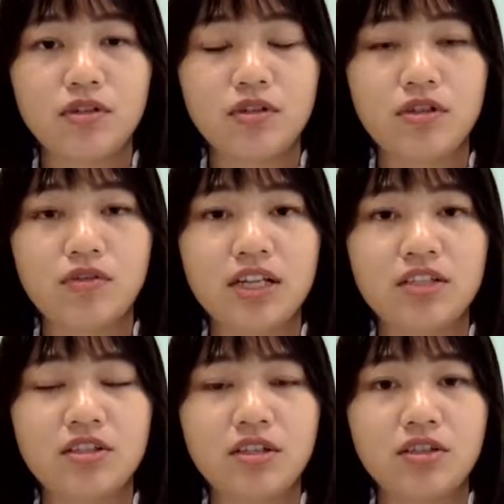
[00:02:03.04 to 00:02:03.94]

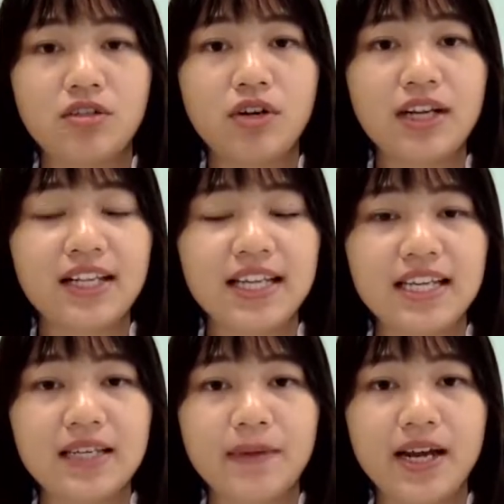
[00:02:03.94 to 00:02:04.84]
just directly
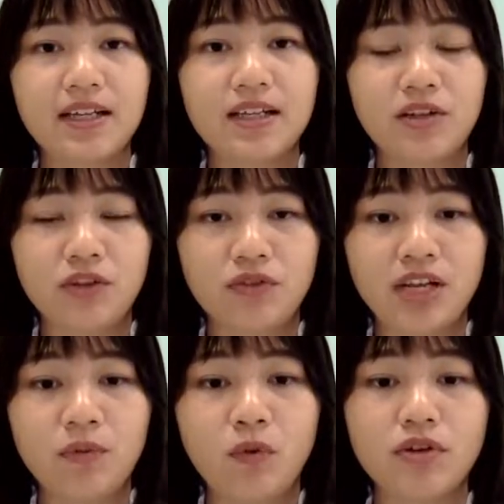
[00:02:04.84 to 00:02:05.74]
embedding the neural
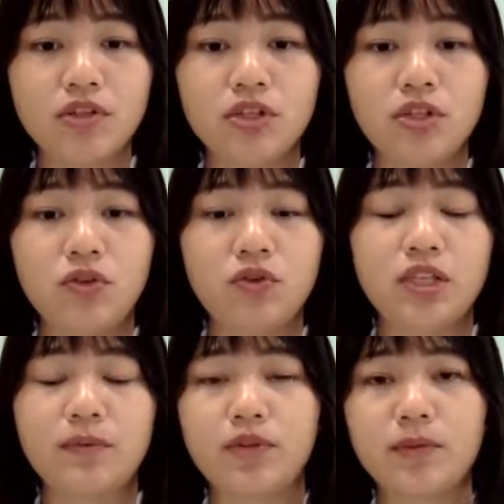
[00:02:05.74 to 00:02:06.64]
networks to
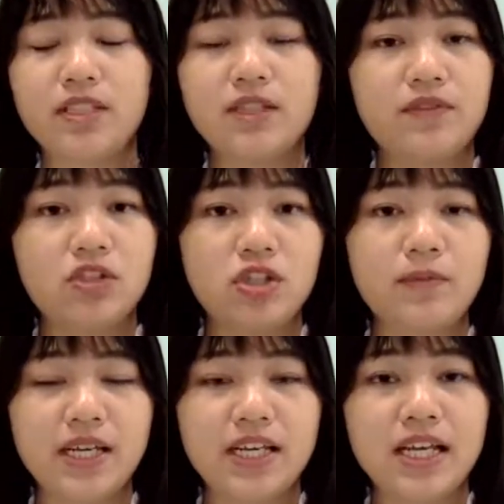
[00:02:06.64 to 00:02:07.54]
the primitive
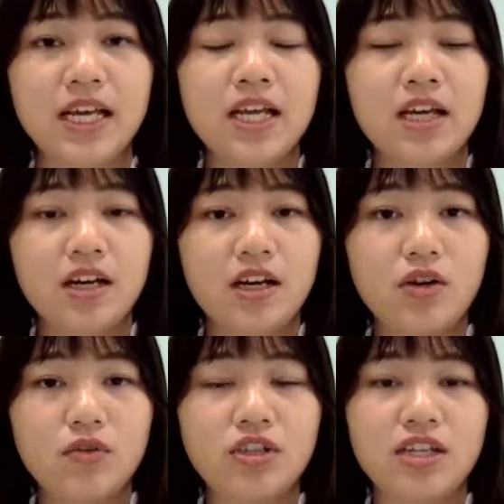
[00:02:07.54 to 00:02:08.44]
GP
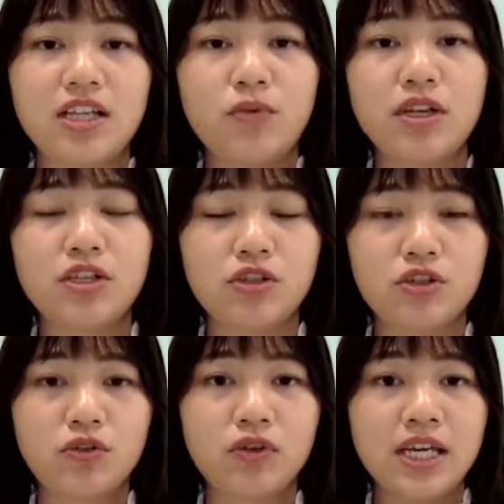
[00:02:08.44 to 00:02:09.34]
kernels. Another one is
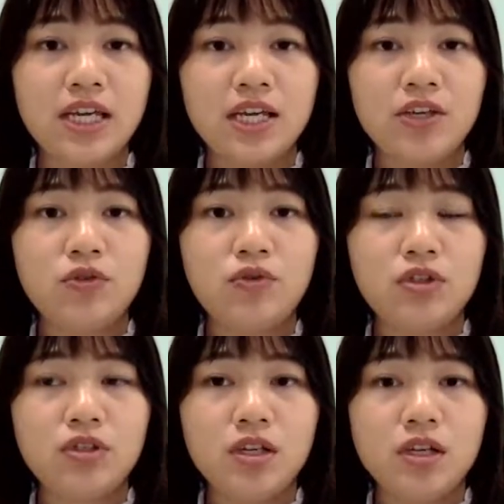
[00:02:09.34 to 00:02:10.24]
to
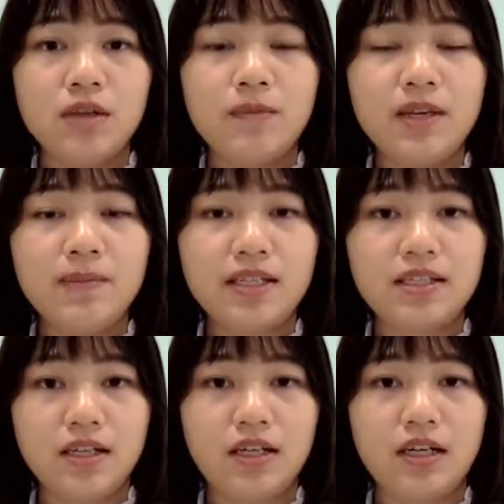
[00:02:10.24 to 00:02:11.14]
you
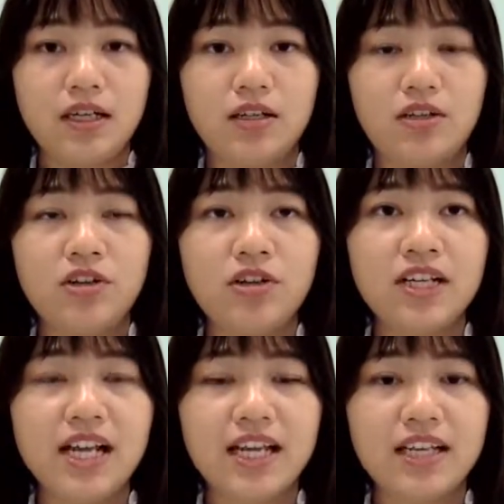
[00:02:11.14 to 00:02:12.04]
mimics the
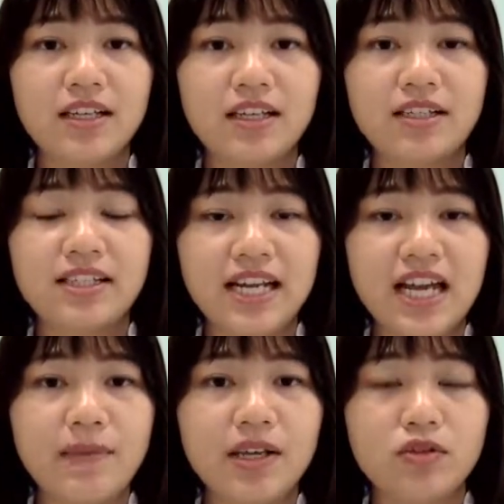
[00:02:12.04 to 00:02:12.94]
learning
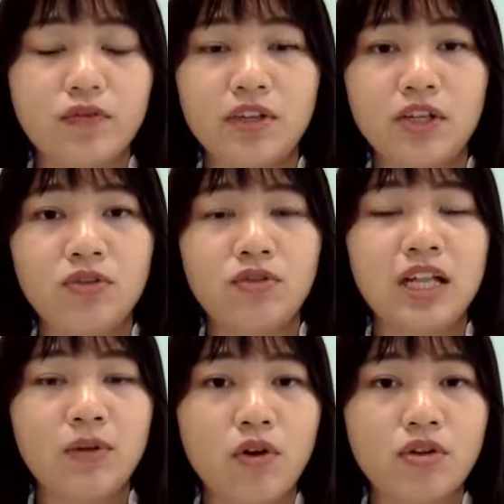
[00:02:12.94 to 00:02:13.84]
dynamics of the neural
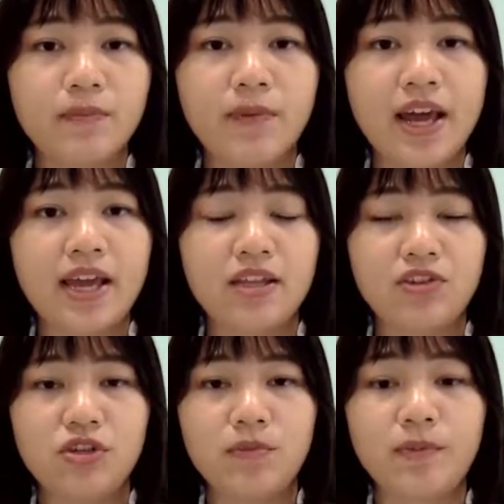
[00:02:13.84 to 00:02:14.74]
networks by the
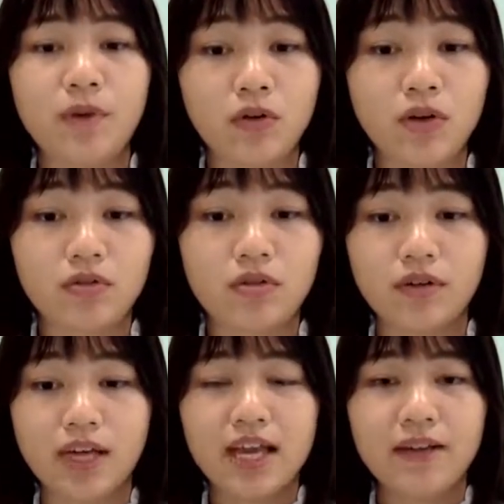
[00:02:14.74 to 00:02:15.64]
GP
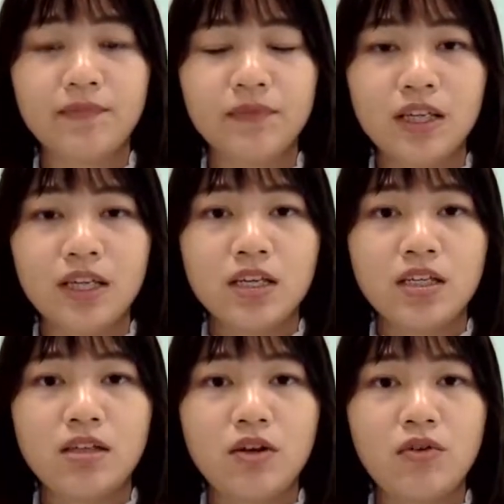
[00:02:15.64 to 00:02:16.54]
models. Okay,
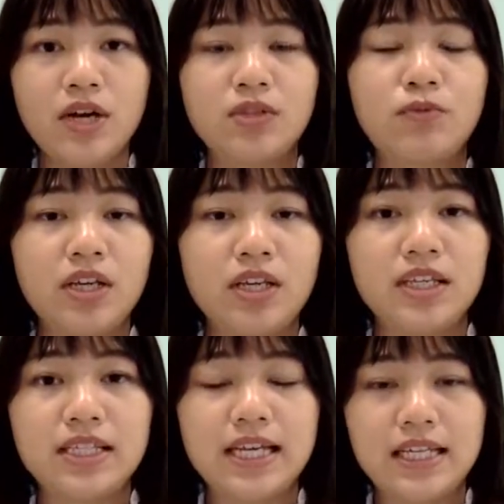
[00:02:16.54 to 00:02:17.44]
so as we
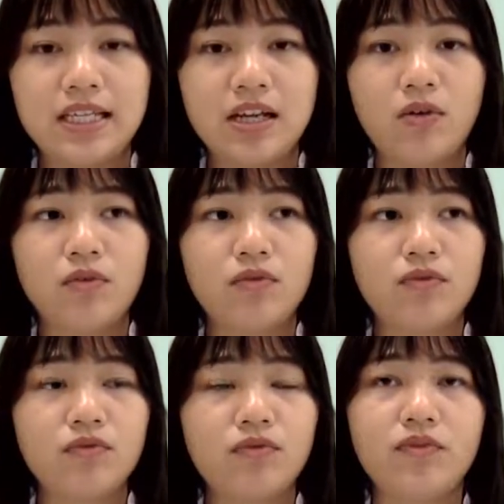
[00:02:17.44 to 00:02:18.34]

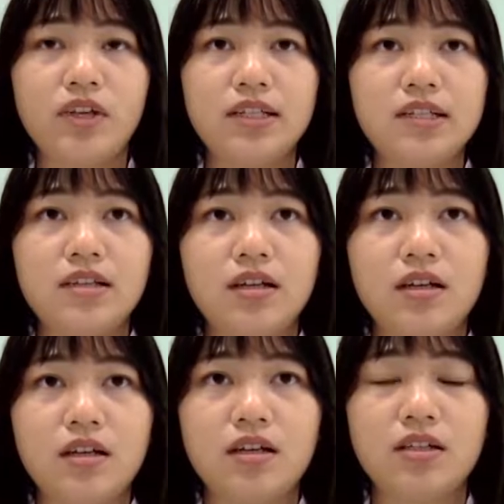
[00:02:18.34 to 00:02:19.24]
know that
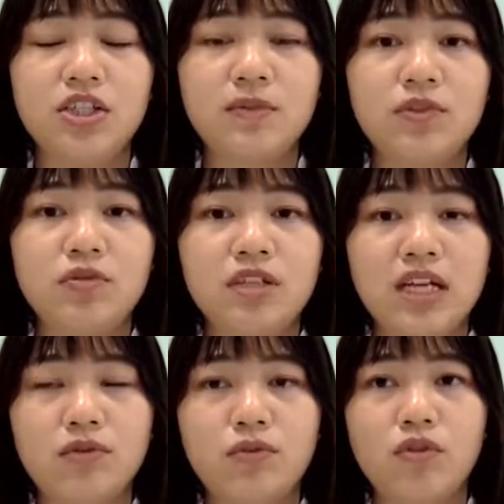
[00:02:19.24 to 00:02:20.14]
the deep neural
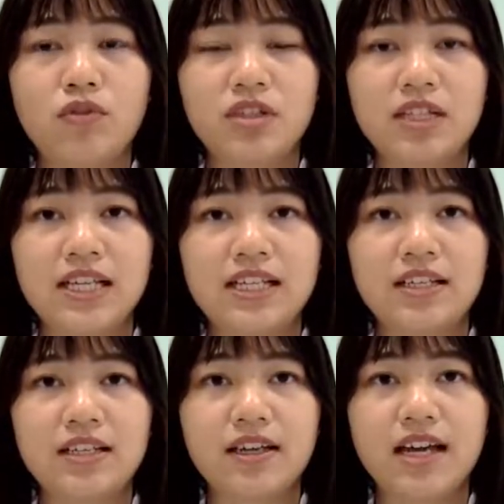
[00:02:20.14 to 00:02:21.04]
networks
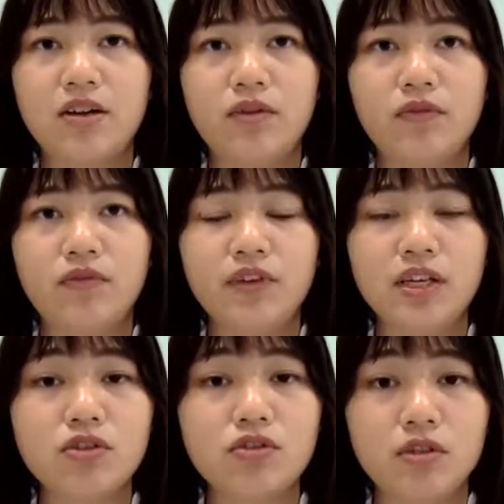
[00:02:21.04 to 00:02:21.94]
is kind of
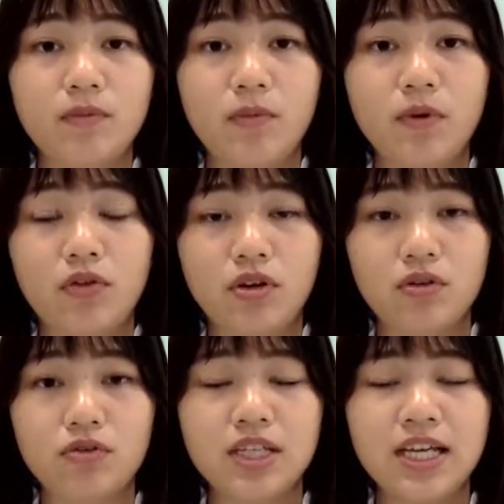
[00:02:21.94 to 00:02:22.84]
interpretable
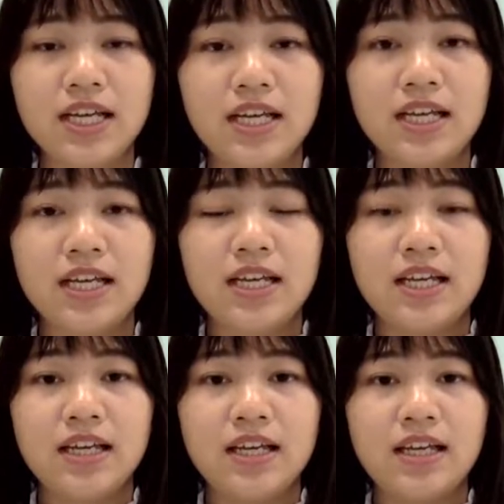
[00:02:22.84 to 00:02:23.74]
models,
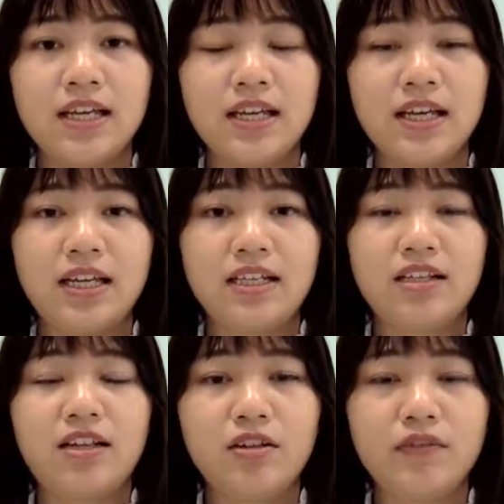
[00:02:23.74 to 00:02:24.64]
and
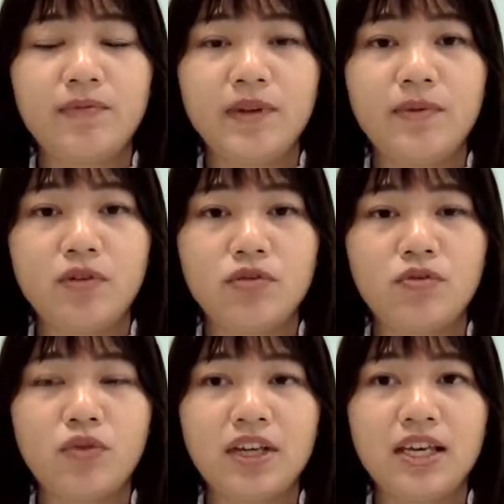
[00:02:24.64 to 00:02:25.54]
a lot of people
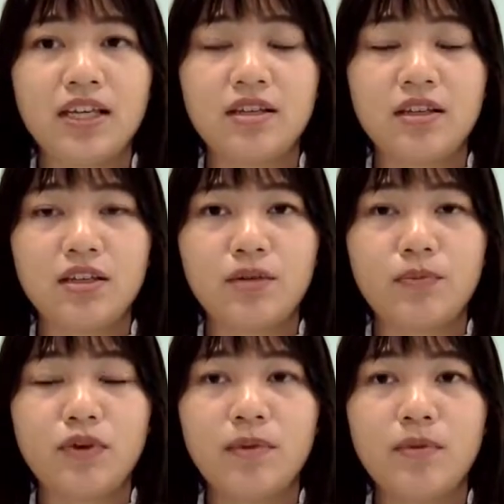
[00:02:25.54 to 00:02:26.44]
working in the
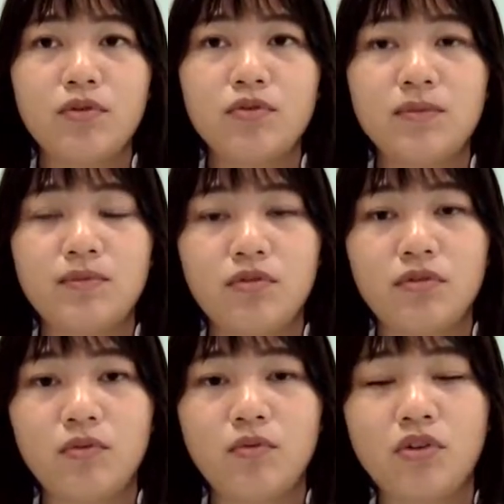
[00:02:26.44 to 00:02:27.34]
interpretable deep
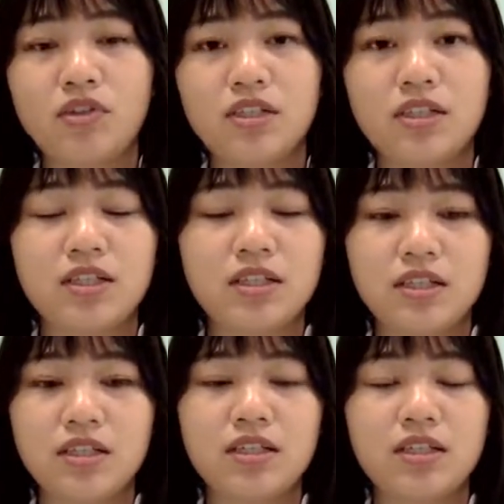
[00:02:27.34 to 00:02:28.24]
neural networks.
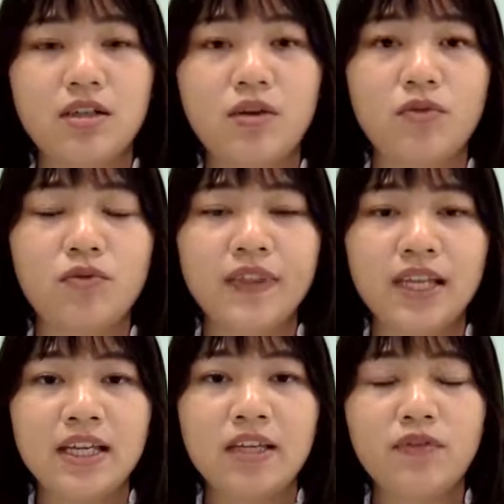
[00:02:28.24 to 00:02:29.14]
So
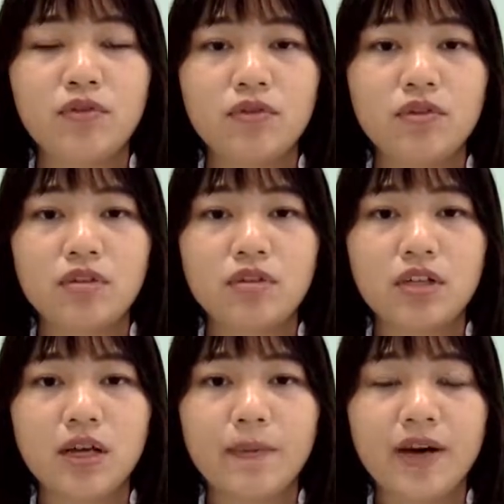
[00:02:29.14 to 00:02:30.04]
if you
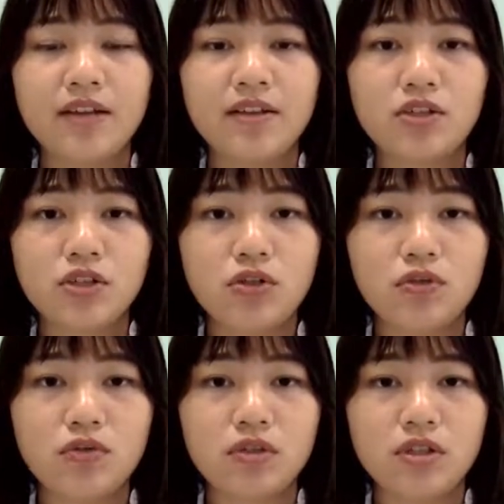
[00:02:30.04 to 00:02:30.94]
combine these
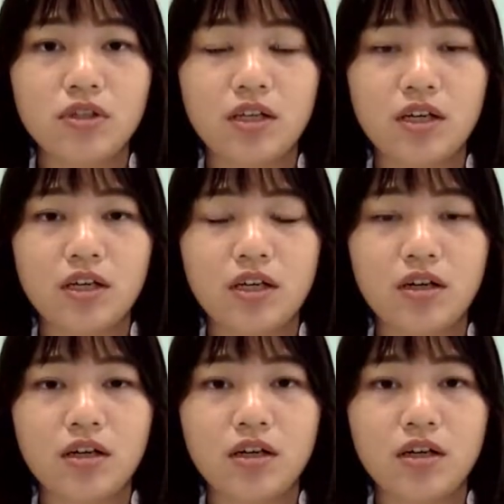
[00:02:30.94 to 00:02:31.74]
two, the